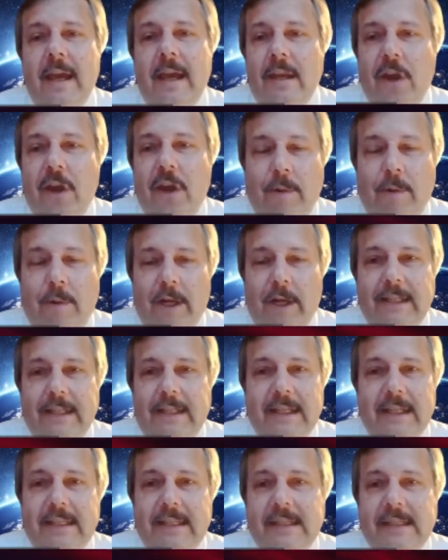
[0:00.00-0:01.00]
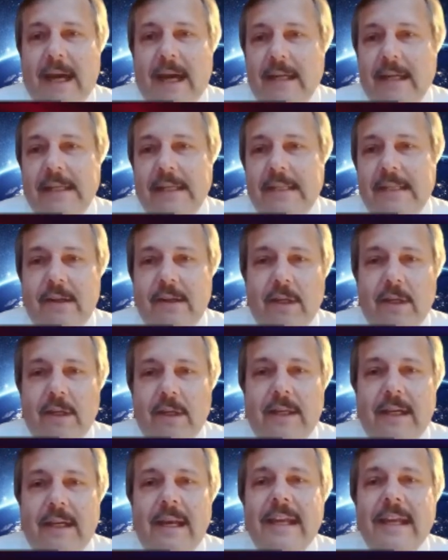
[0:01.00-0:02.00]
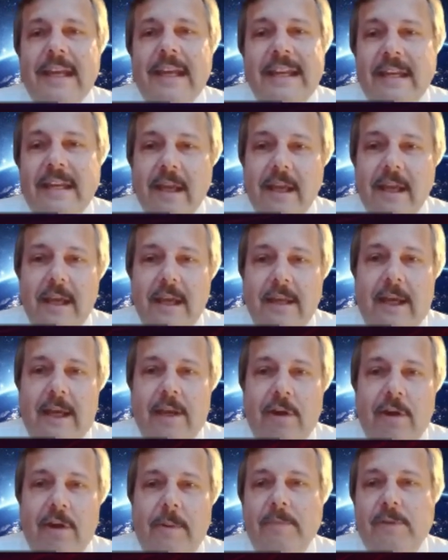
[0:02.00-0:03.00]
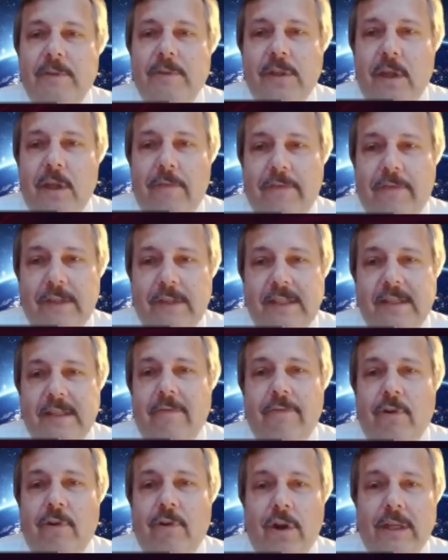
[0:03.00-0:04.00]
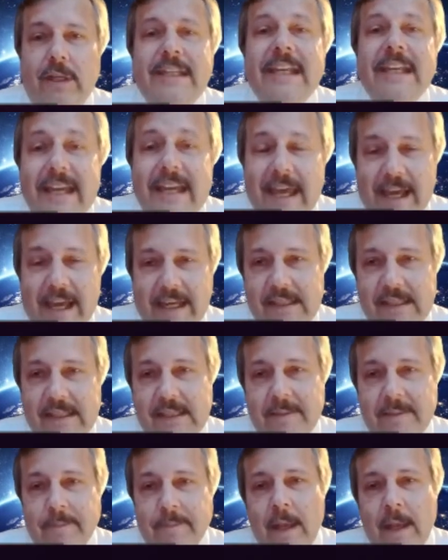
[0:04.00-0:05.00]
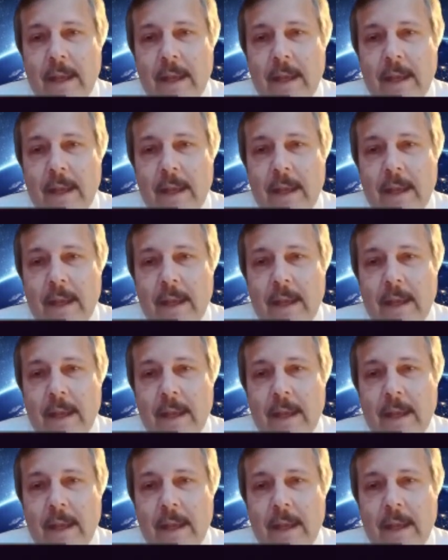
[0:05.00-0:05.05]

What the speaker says: nobody did studies on clean niobium surface for decades.